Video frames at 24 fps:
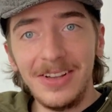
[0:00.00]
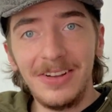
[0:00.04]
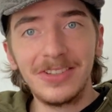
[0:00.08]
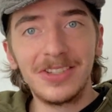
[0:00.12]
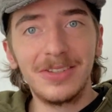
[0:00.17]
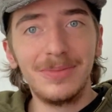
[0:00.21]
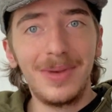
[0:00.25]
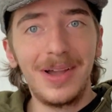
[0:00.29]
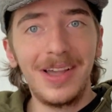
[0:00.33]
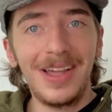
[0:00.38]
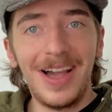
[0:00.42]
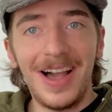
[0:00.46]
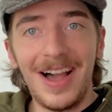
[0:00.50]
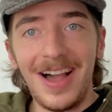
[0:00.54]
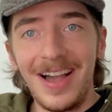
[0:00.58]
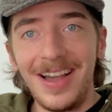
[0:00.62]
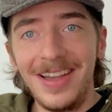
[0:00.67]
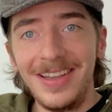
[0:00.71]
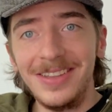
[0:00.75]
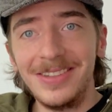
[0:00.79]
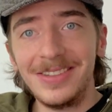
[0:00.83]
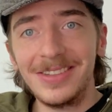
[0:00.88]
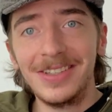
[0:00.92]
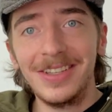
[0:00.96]
Also, my
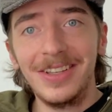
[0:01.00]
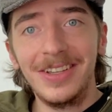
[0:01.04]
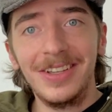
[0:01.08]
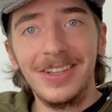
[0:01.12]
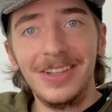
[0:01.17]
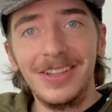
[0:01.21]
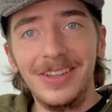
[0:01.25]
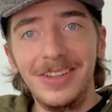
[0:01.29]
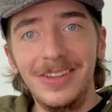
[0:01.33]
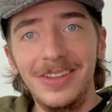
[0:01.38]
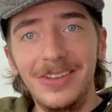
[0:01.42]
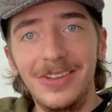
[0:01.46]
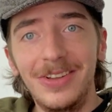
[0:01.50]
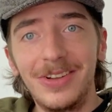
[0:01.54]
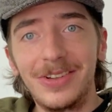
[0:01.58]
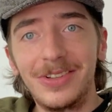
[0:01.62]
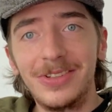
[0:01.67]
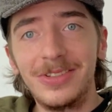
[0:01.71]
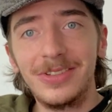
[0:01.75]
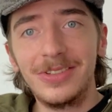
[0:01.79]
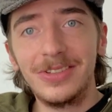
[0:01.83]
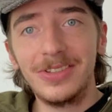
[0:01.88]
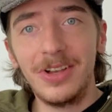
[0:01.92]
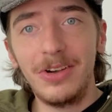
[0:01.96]
eyes look
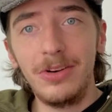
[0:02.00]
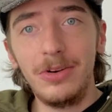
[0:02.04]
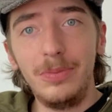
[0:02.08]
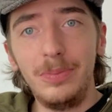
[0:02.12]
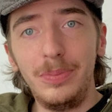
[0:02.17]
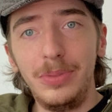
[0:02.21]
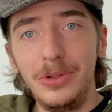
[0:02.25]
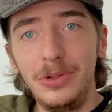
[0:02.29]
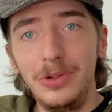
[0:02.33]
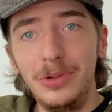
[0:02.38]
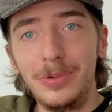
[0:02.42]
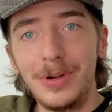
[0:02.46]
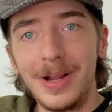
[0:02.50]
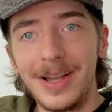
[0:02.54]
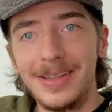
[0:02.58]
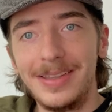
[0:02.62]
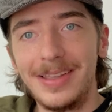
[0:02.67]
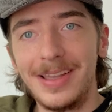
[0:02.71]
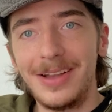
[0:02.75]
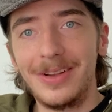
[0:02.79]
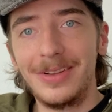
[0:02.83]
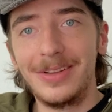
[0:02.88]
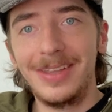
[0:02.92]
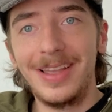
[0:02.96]
so blue right now.